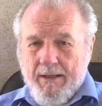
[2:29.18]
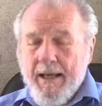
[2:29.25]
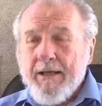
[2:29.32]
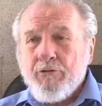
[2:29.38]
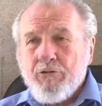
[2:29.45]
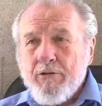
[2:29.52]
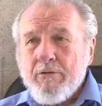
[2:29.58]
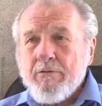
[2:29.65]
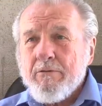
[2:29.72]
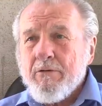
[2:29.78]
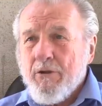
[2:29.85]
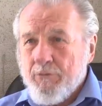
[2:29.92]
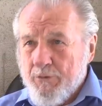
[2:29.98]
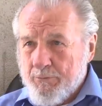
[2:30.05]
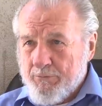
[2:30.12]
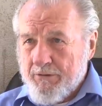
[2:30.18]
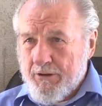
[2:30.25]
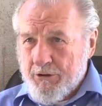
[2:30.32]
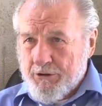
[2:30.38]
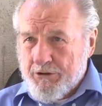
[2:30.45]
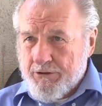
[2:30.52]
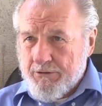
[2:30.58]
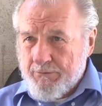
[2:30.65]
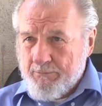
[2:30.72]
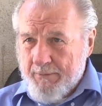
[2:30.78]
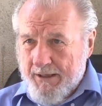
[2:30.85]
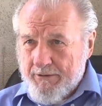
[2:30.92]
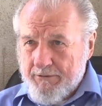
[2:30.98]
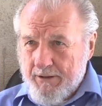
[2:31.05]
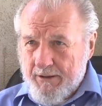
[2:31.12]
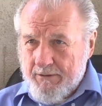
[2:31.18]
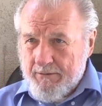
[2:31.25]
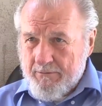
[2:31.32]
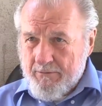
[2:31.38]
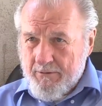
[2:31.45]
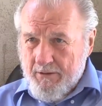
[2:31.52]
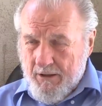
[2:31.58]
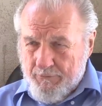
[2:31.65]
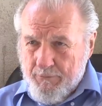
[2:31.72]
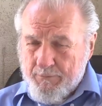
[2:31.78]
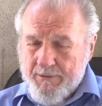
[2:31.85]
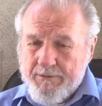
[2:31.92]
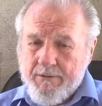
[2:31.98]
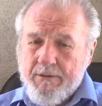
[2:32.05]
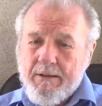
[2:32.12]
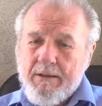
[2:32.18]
exit of the British Mandate government